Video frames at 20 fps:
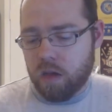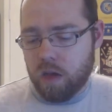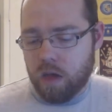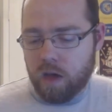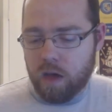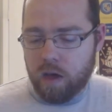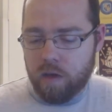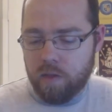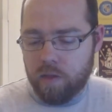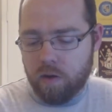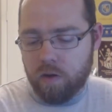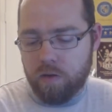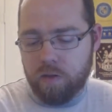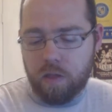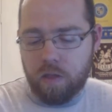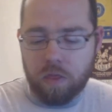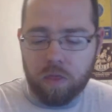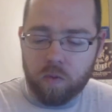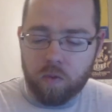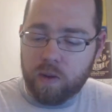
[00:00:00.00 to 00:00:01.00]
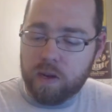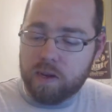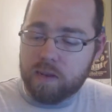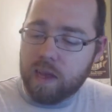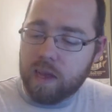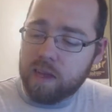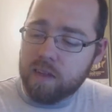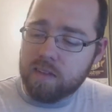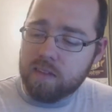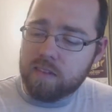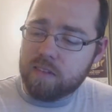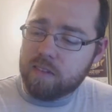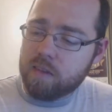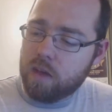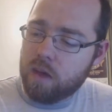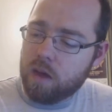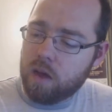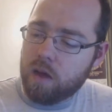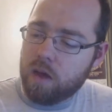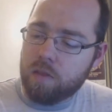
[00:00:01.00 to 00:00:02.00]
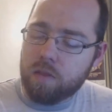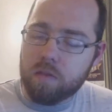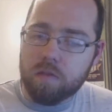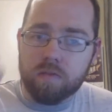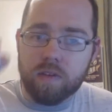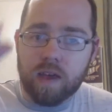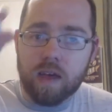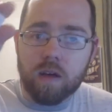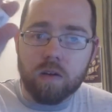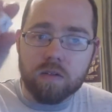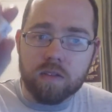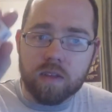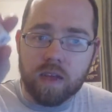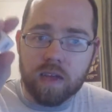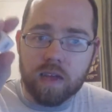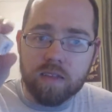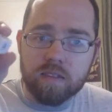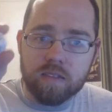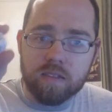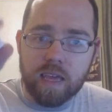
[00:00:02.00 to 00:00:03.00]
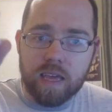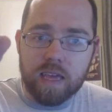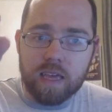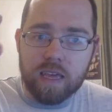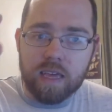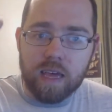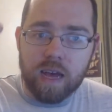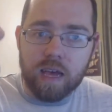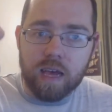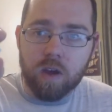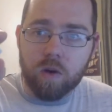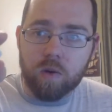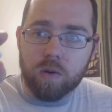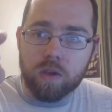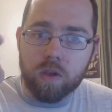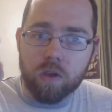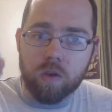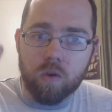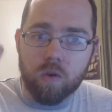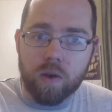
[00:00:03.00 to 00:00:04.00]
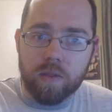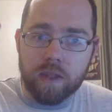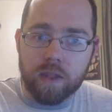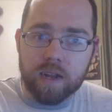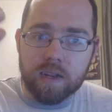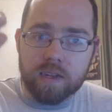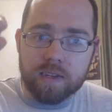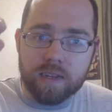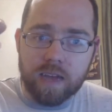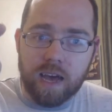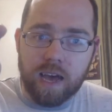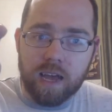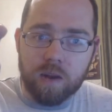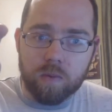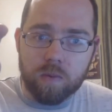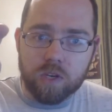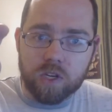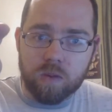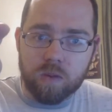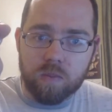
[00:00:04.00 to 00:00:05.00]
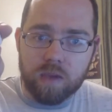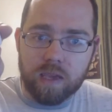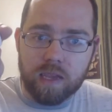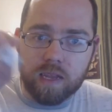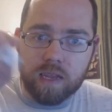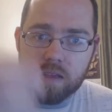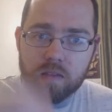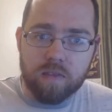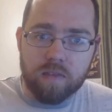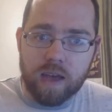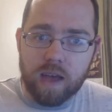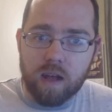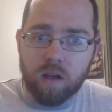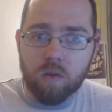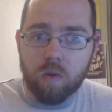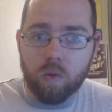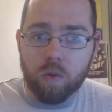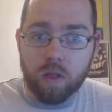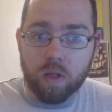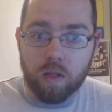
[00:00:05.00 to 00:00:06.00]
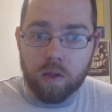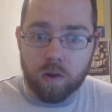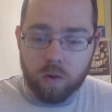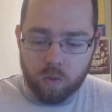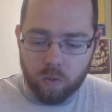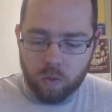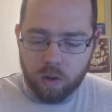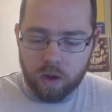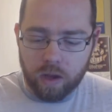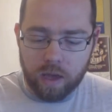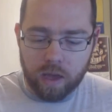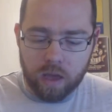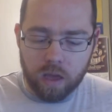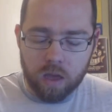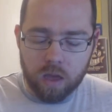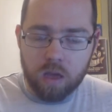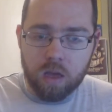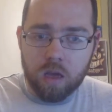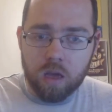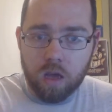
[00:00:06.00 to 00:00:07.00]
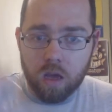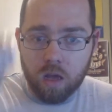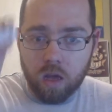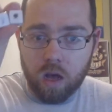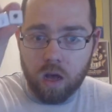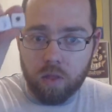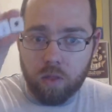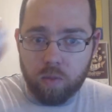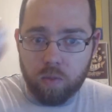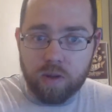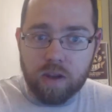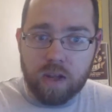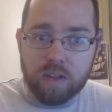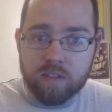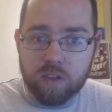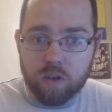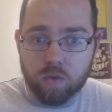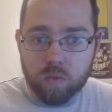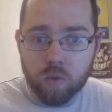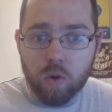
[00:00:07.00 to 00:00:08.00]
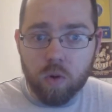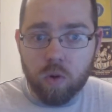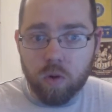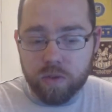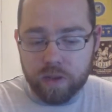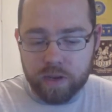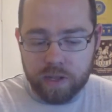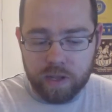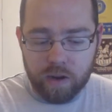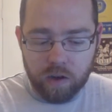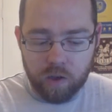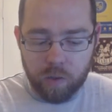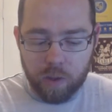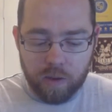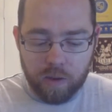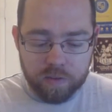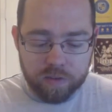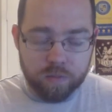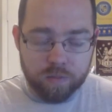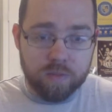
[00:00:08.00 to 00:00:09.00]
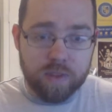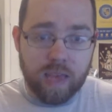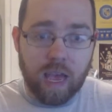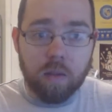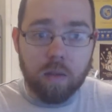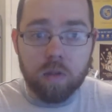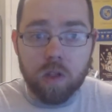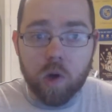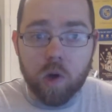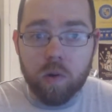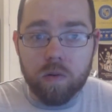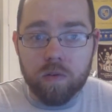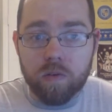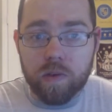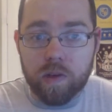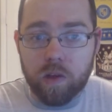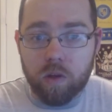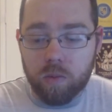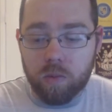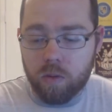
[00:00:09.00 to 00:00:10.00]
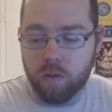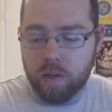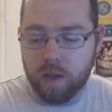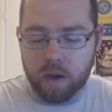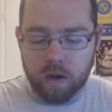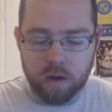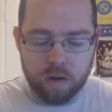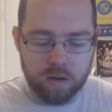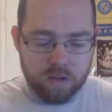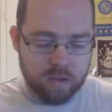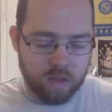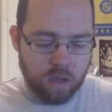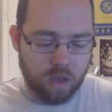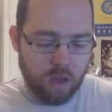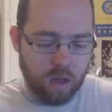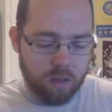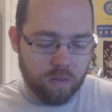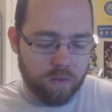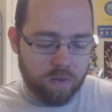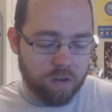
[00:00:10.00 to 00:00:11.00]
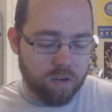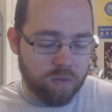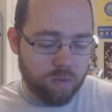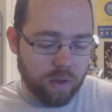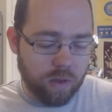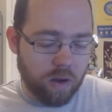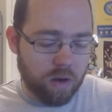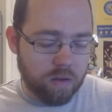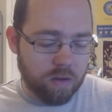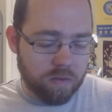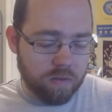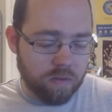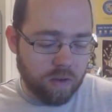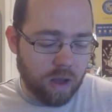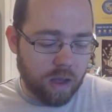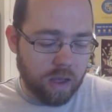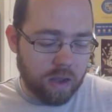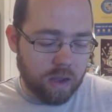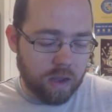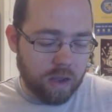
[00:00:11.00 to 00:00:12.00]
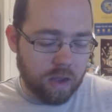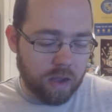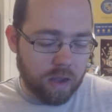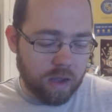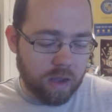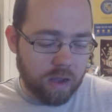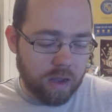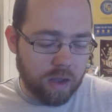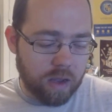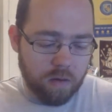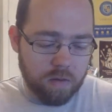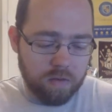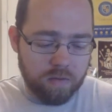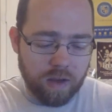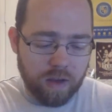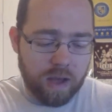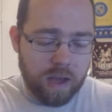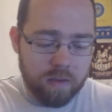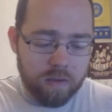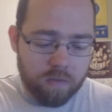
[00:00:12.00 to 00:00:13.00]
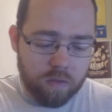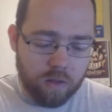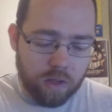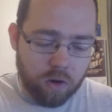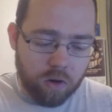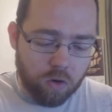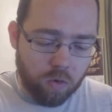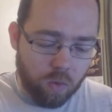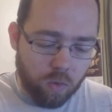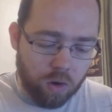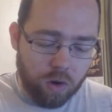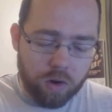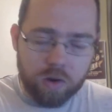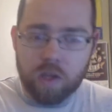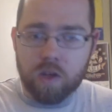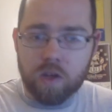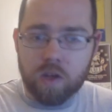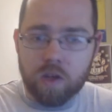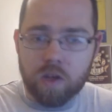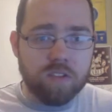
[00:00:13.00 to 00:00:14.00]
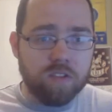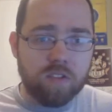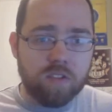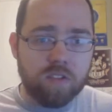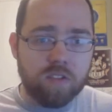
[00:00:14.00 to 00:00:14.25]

There are then 3 dice, the vowel dice, A, E, I, O, U, and then a dot, which can be any vowel or the letter Y. The 3 dice get rolled, and here you have some tableau of available letters. The first player to find a 5-letter word says